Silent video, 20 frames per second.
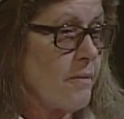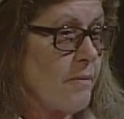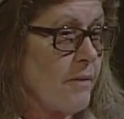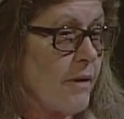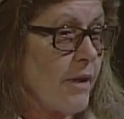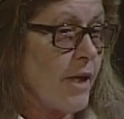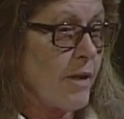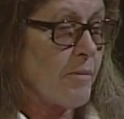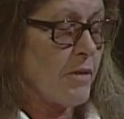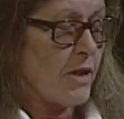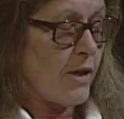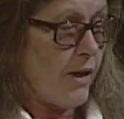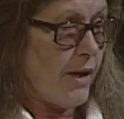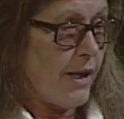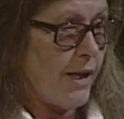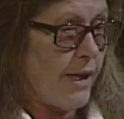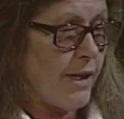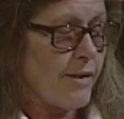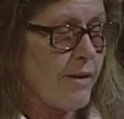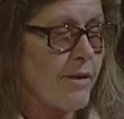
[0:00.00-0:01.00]
I'm
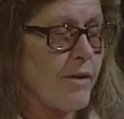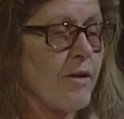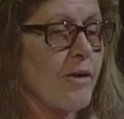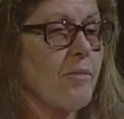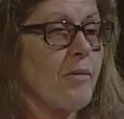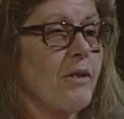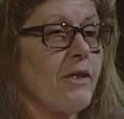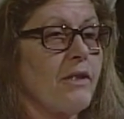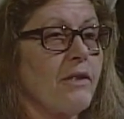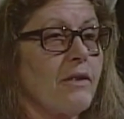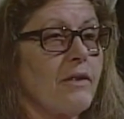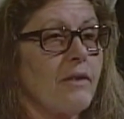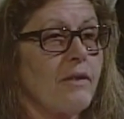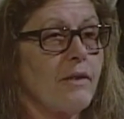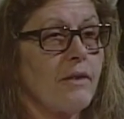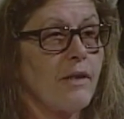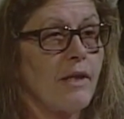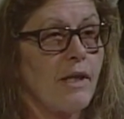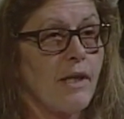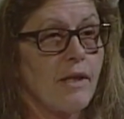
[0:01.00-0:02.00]
starting as an herbalist
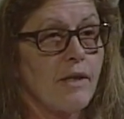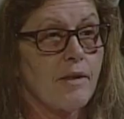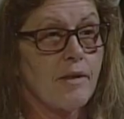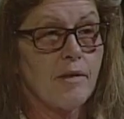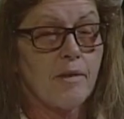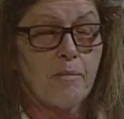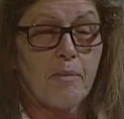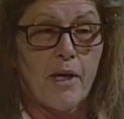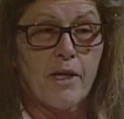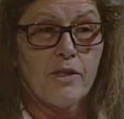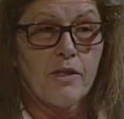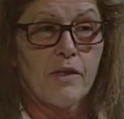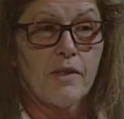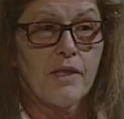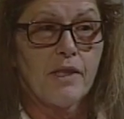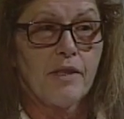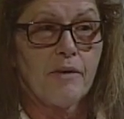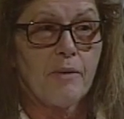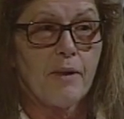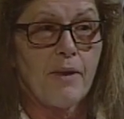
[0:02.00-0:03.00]
and
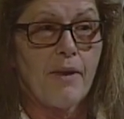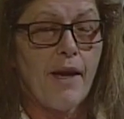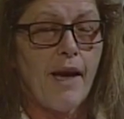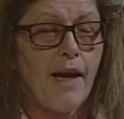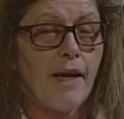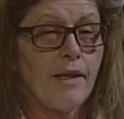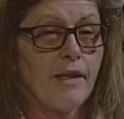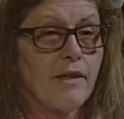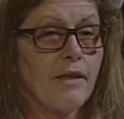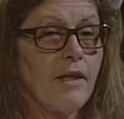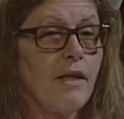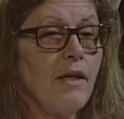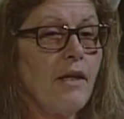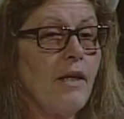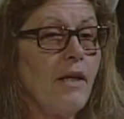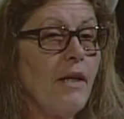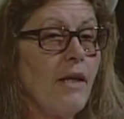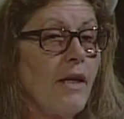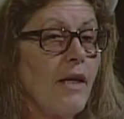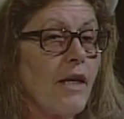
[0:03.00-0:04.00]
specialty with that,
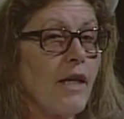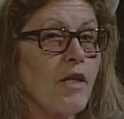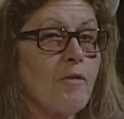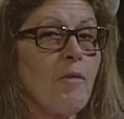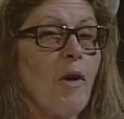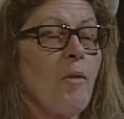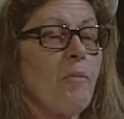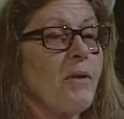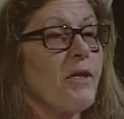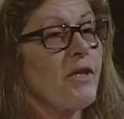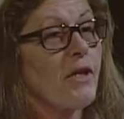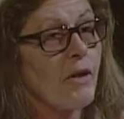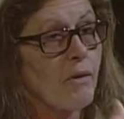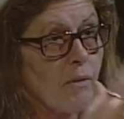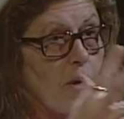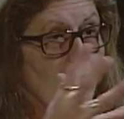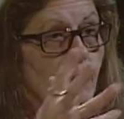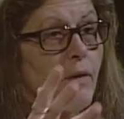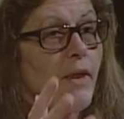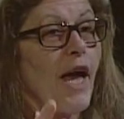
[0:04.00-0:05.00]
and I'm hoping to
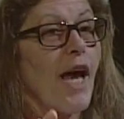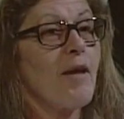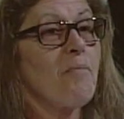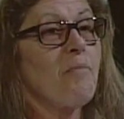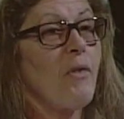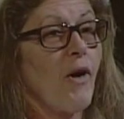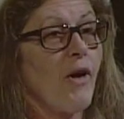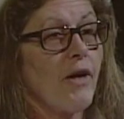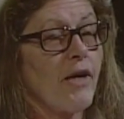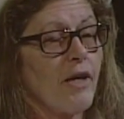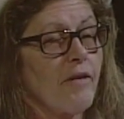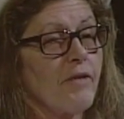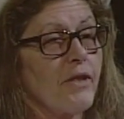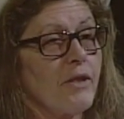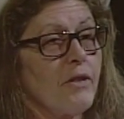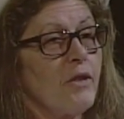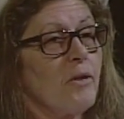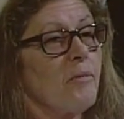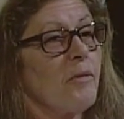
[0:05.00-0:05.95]
grow that part of it too.